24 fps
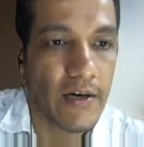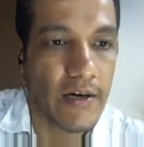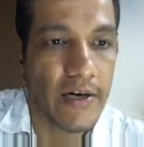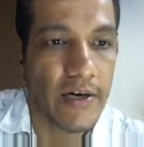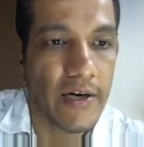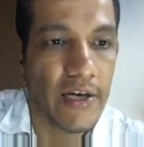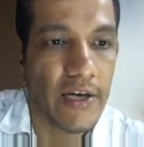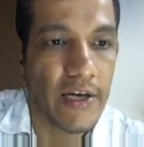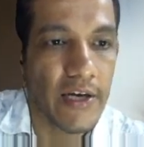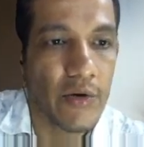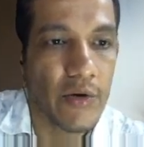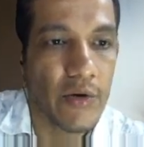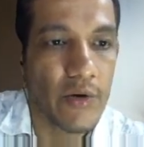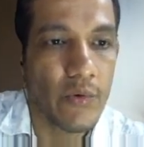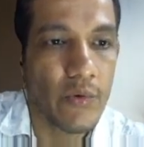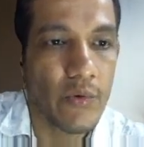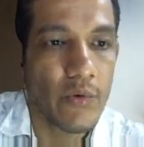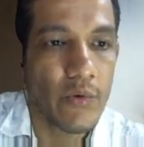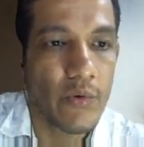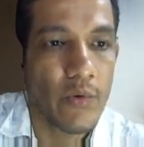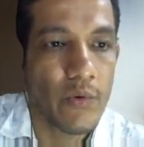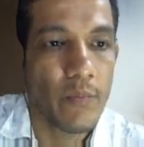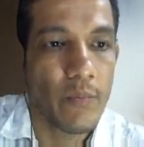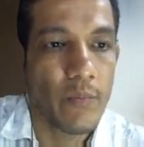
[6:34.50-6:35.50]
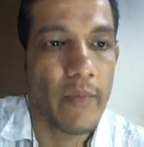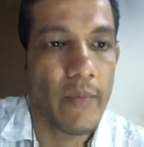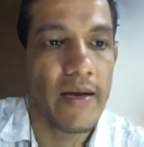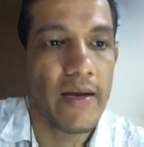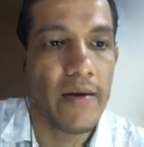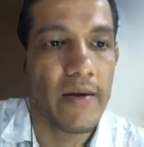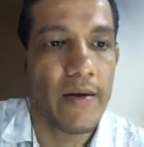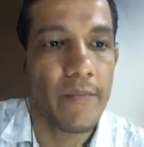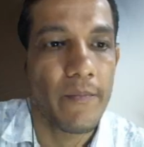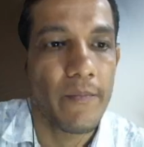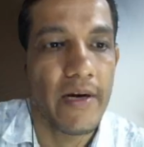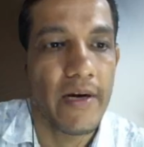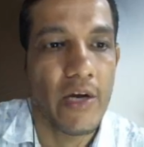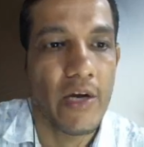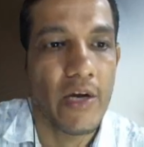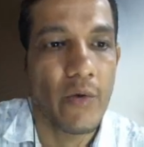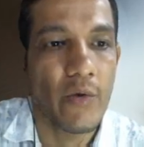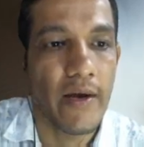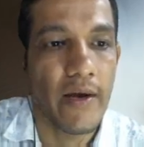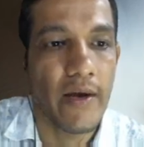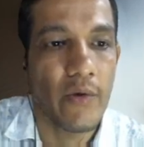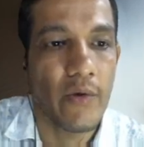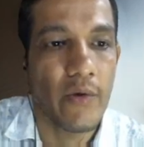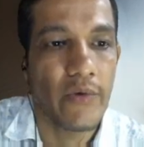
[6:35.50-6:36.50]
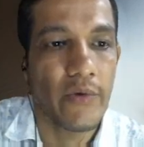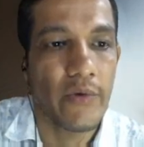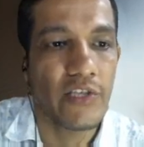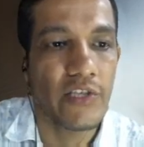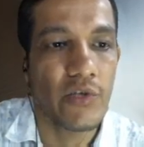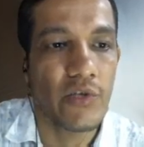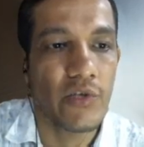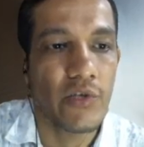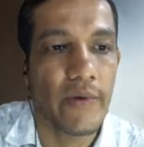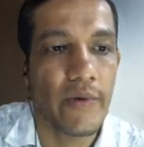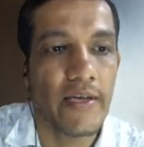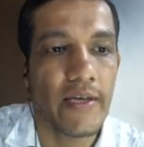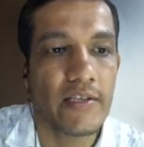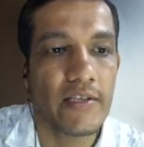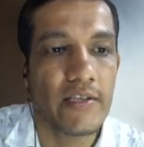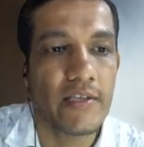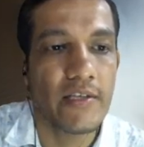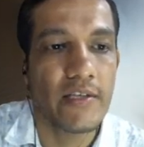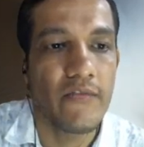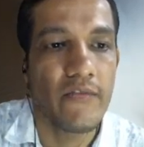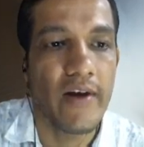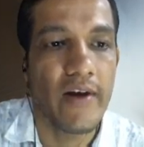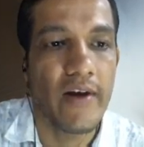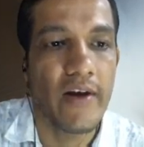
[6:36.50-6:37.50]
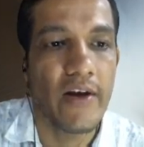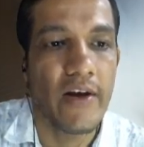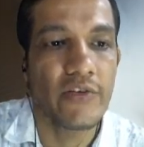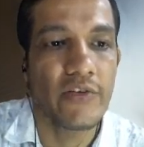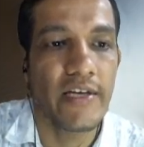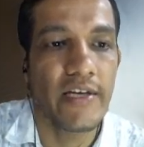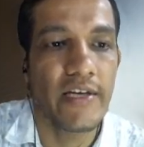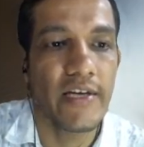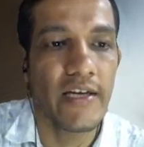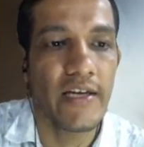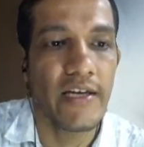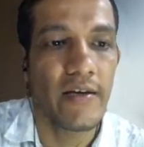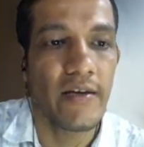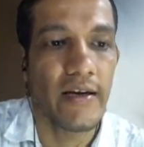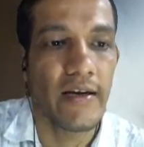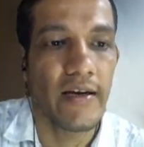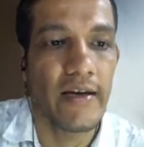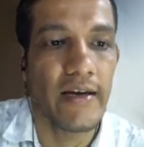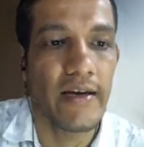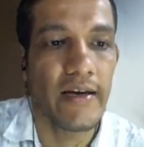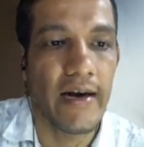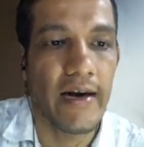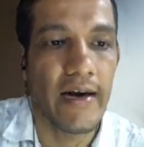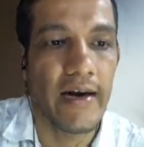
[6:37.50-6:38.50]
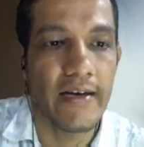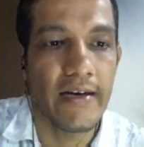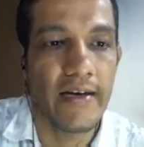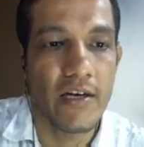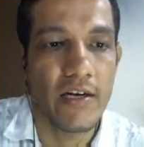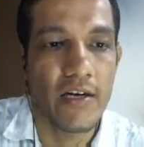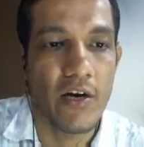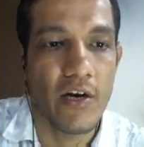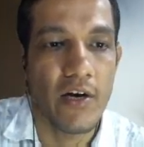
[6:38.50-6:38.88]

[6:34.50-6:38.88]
du by dy, which is known as velocity gradient.